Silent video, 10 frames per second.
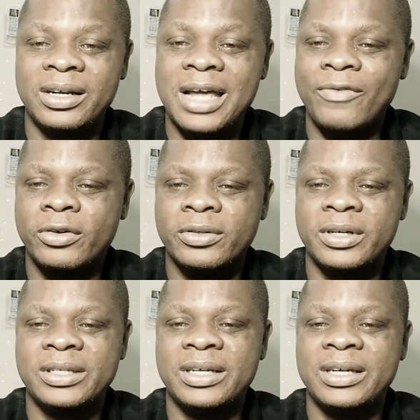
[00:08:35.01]
The divorce
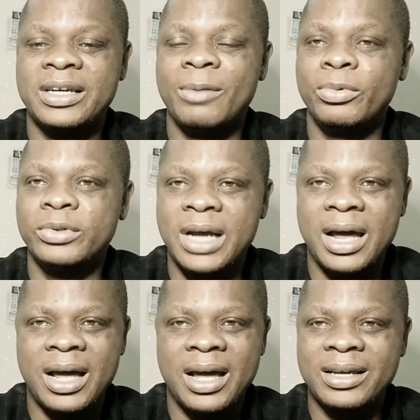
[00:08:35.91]
rate in
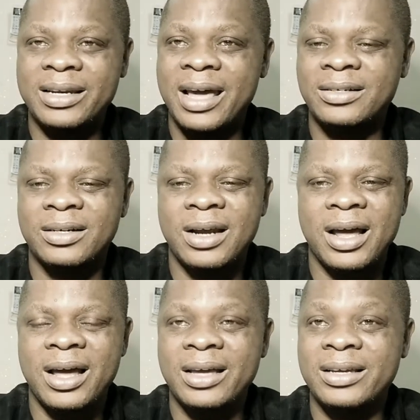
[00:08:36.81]
Abuja, in
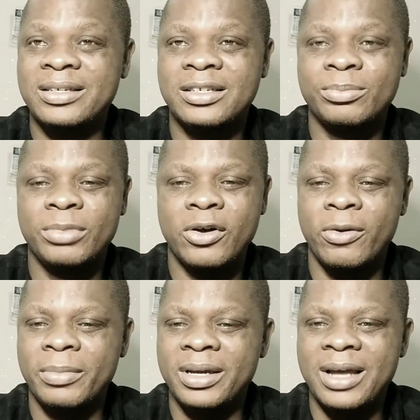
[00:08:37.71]
Nigeria, is
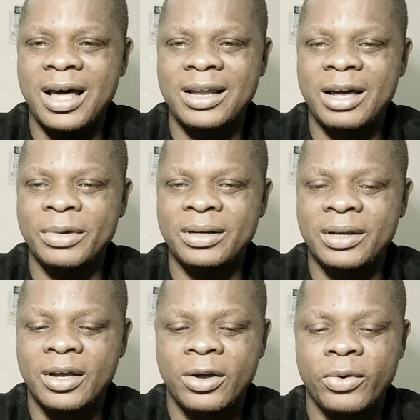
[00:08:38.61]
becoming
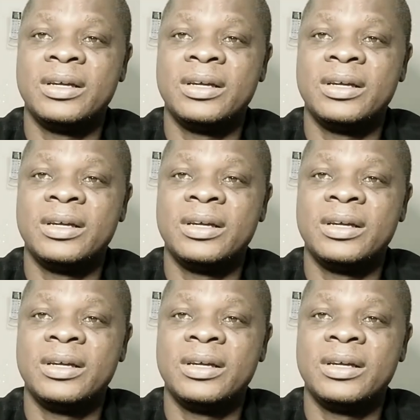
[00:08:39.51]
alarming.